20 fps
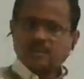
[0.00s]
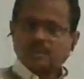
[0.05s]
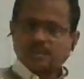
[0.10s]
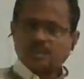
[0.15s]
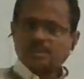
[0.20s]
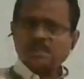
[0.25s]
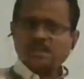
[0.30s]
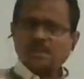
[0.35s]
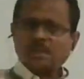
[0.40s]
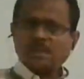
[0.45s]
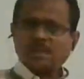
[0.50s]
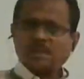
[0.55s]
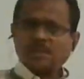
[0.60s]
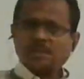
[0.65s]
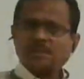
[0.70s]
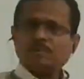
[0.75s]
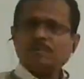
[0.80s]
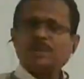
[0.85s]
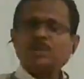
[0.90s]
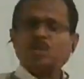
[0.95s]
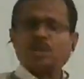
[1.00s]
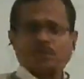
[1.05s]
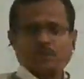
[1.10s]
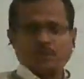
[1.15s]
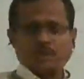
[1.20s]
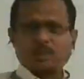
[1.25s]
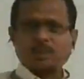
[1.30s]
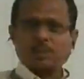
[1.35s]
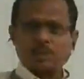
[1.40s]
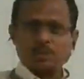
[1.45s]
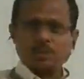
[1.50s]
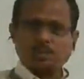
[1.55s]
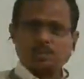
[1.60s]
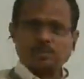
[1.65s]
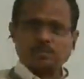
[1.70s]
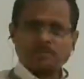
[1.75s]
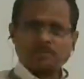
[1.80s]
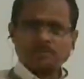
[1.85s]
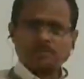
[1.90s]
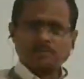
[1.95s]
in the mesophyll tissue.
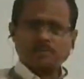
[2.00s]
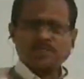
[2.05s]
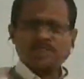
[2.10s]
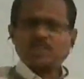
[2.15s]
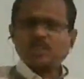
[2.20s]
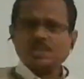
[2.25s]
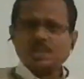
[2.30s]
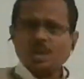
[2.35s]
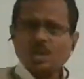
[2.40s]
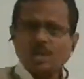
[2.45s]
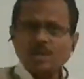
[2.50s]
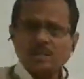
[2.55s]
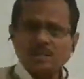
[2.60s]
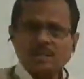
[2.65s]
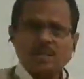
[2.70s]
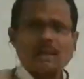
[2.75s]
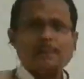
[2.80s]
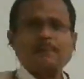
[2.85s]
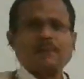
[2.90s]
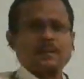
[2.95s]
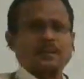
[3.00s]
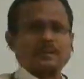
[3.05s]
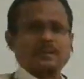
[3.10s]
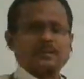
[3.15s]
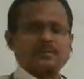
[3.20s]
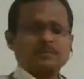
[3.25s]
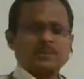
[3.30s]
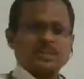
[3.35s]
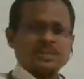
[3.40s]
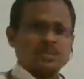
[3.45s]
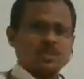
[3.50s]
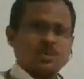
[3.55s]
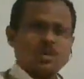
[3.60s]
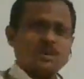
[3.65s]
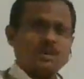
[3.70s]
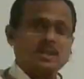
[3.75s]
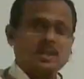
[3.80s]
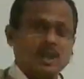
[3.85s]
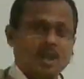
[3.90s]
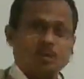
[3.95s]
We just can't number, we just
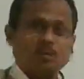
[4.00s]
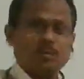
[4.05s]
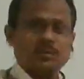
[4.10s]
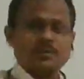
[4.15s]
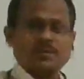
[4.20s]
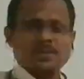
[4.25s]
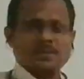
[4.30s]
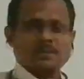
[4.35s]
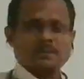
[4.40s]
can't count.